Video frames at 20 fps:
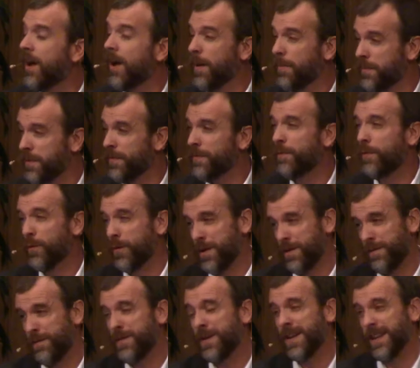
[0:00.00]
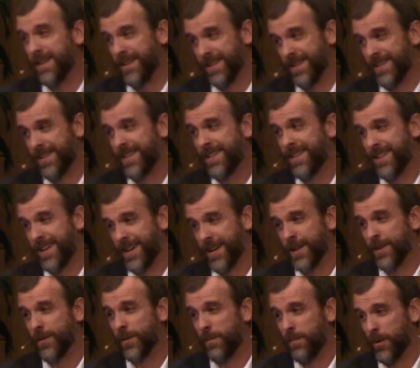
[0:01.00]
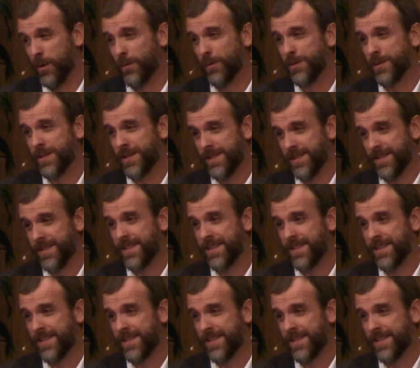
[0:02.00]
Up to 40 feet in a little boat.